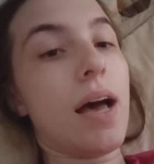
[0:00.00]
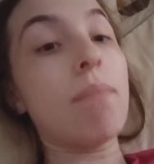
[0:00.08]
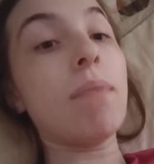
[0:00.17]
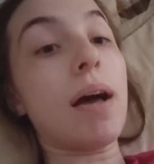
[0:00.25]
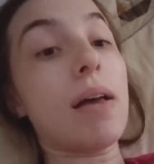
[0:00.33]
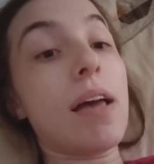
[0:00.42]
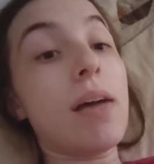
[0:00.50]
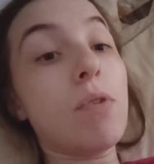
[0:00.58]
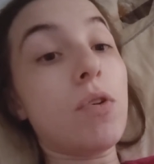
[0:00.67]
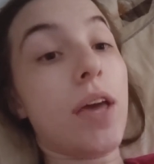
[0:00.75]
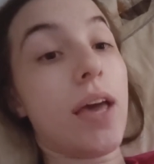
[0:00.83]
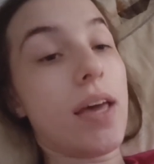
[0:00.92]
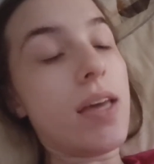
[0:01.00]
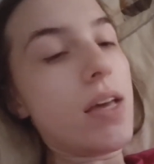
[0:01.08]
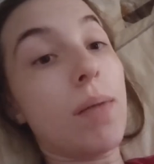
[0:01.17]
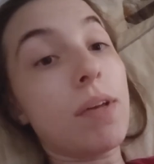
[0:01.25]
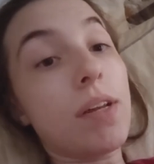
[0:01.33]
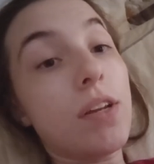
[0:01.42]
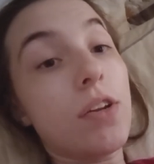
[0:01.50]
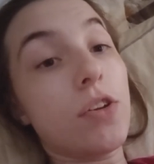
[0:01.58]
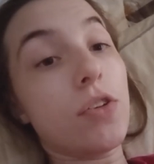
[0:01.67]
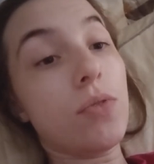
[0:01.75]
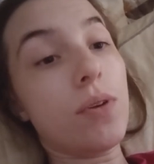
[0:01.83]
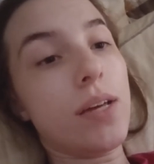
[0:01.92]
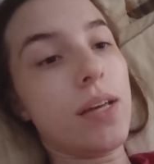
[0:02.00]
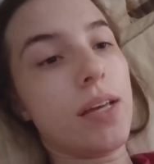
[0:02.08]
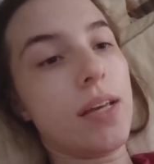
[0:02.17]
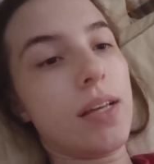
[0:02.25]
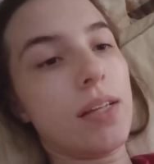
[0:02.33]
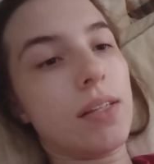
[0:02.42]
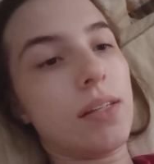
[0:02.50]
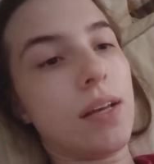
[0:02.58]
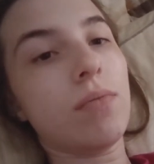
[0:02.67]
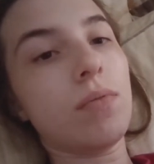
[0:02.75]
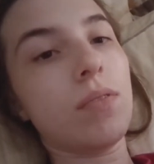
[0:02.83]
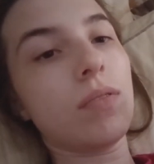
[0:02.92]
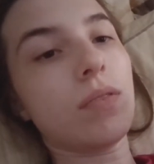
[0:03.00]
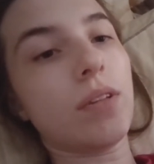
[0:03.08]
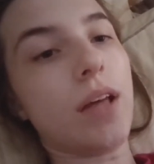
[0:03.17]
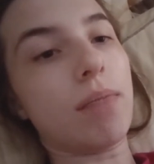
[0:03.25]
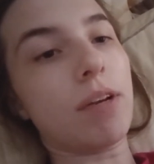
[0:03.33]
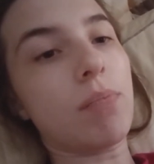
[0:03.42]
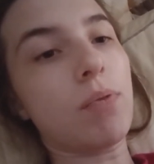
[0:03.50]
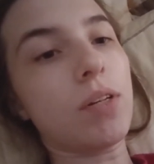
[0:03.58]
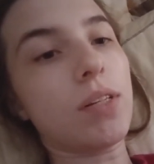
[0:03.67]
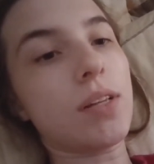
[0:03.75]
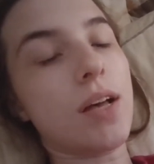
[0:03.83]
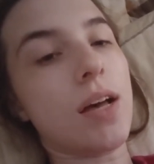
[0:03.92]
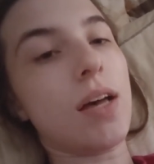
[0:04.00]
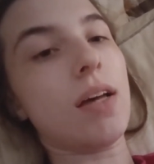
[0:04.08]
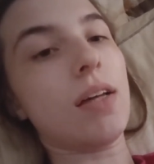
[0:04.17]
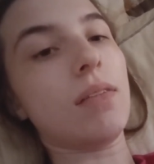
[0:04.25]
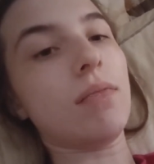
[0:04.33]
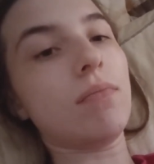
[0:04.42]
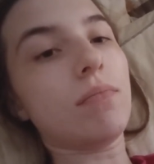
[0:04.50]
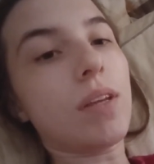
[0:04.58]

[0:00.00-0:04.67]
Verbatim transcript: I'm, I am okay. What I'm going to do is I'm going to put uh,